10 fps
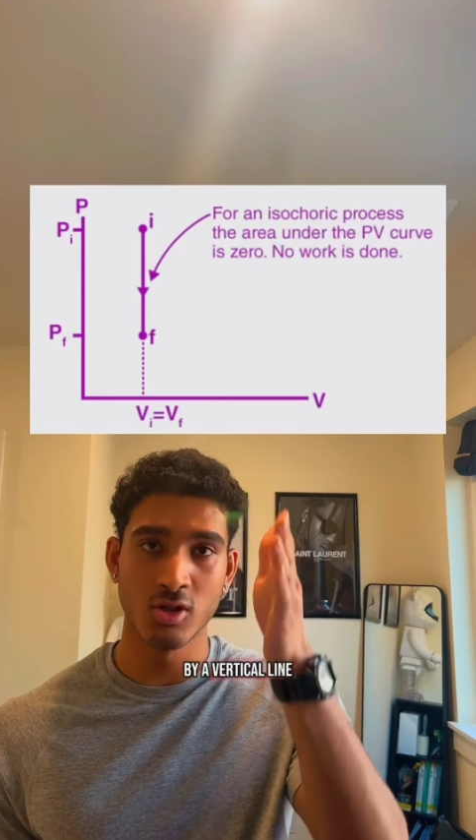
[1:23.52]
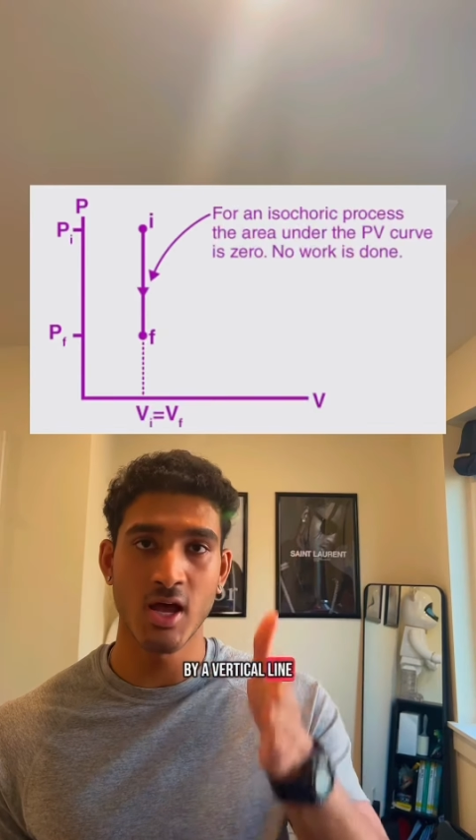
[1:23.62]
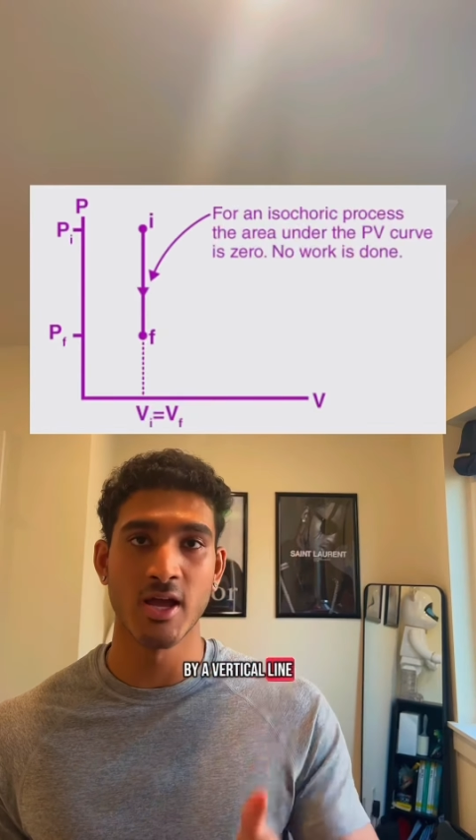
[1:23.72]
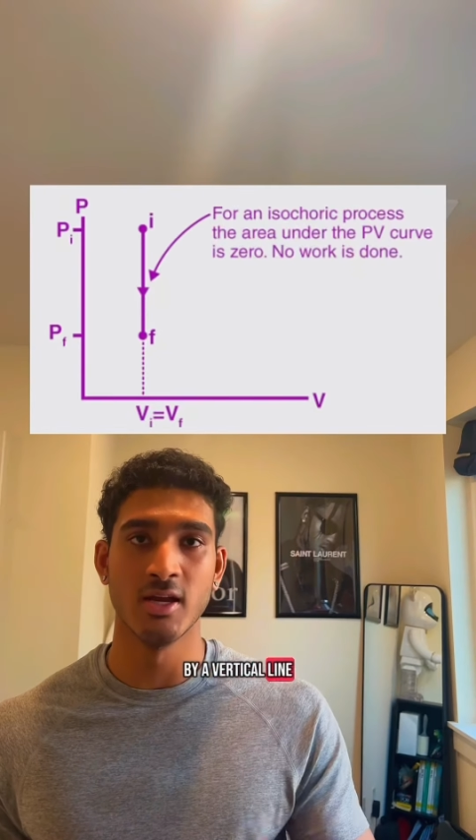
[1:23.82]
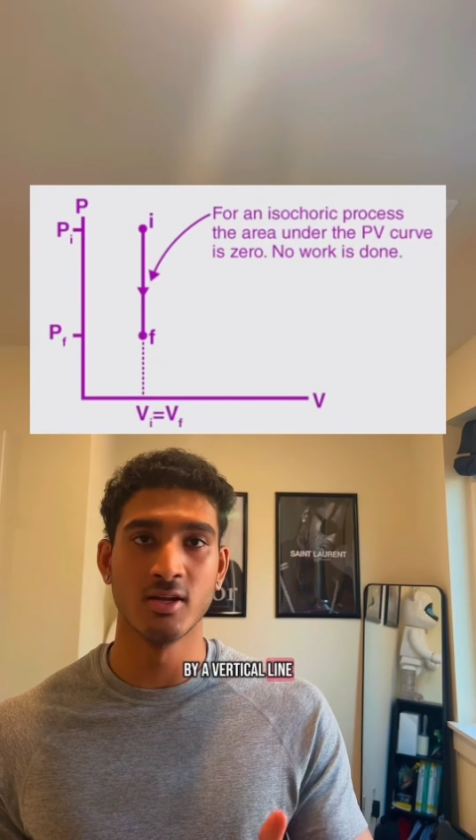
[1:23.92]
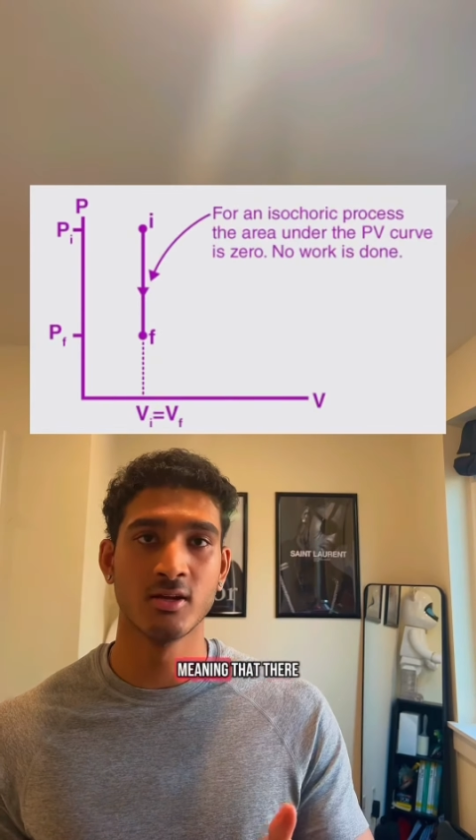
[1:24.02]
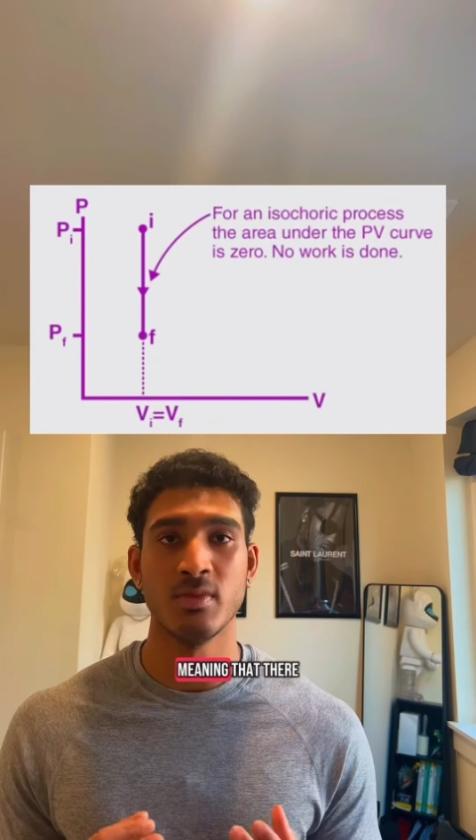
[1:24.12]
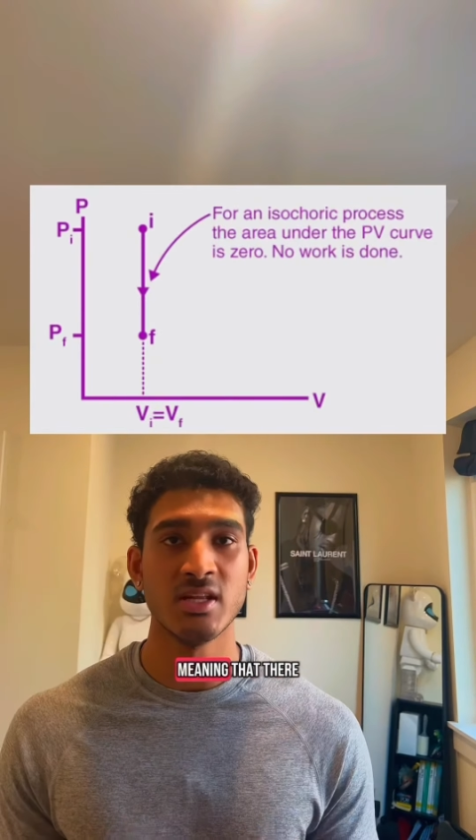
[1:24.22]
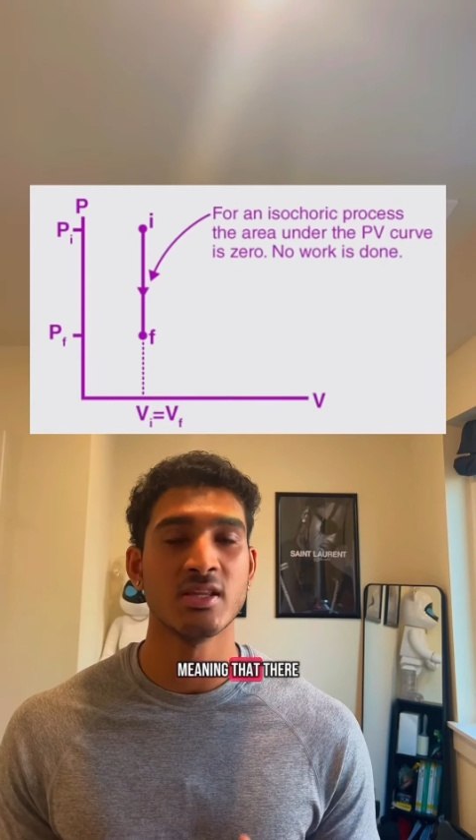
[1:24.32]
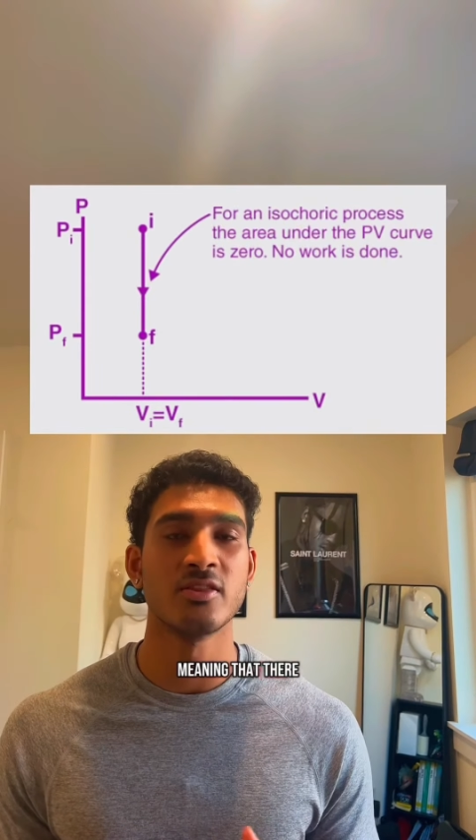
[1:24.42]
line,
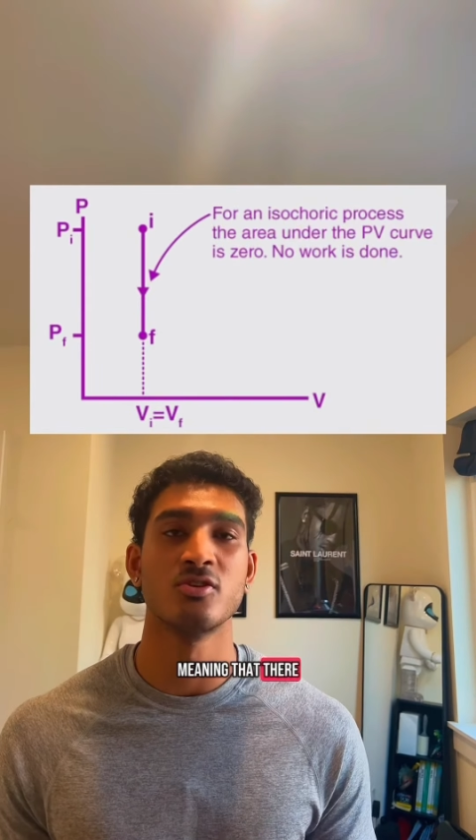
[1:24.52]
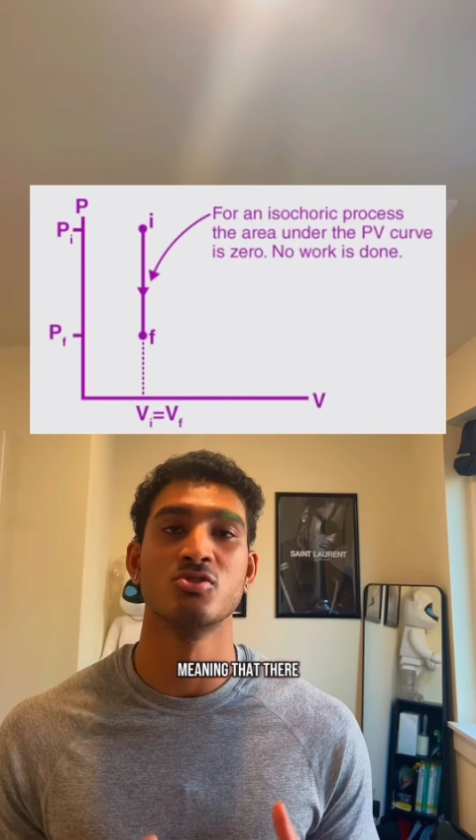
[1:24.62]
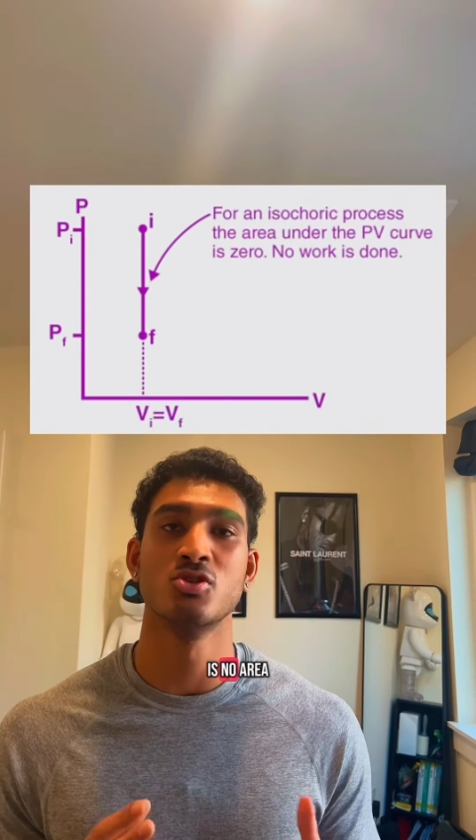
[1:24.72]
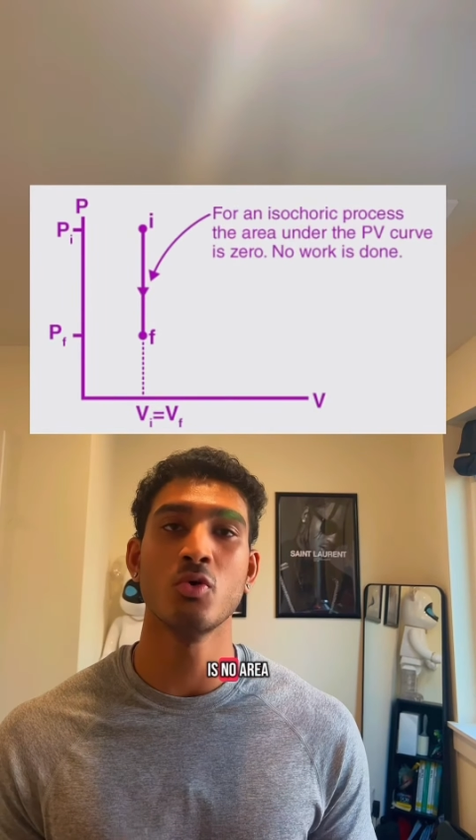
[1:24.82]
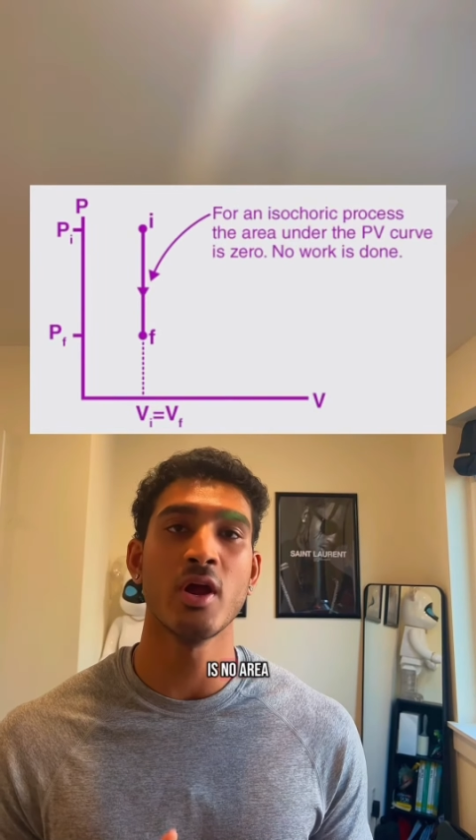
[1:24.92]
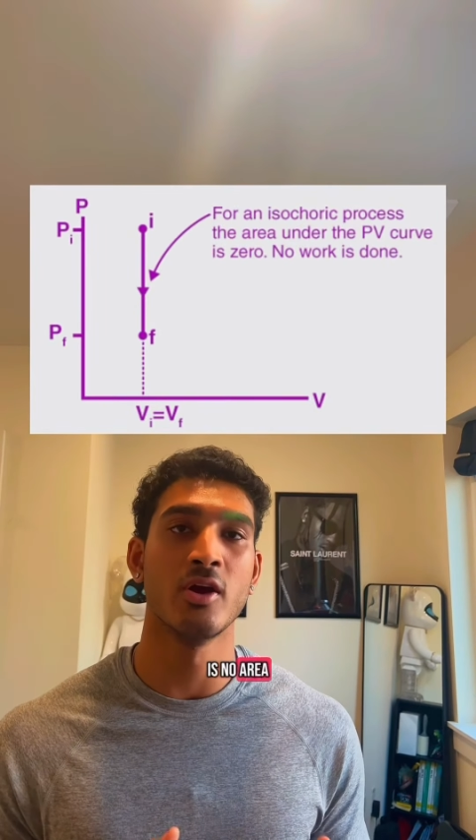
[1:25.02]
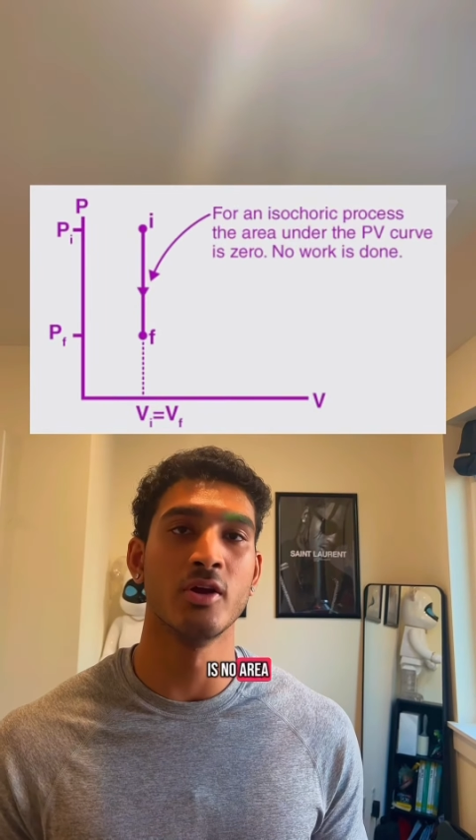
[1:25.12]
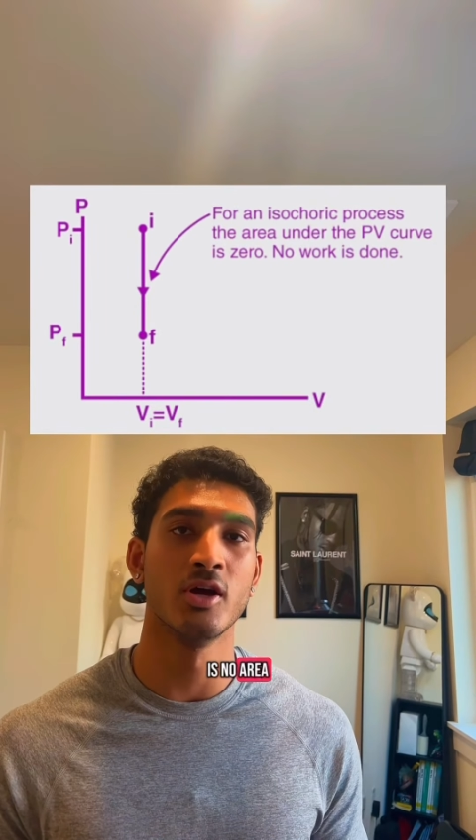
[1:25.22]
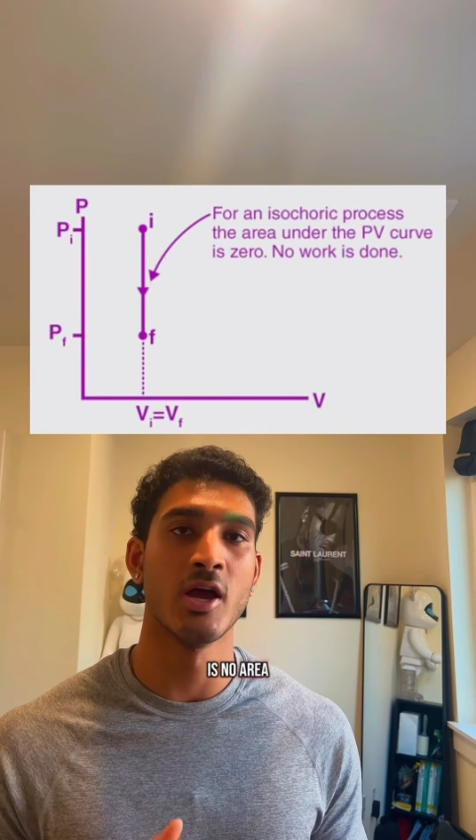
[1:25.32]
meaning that there is no area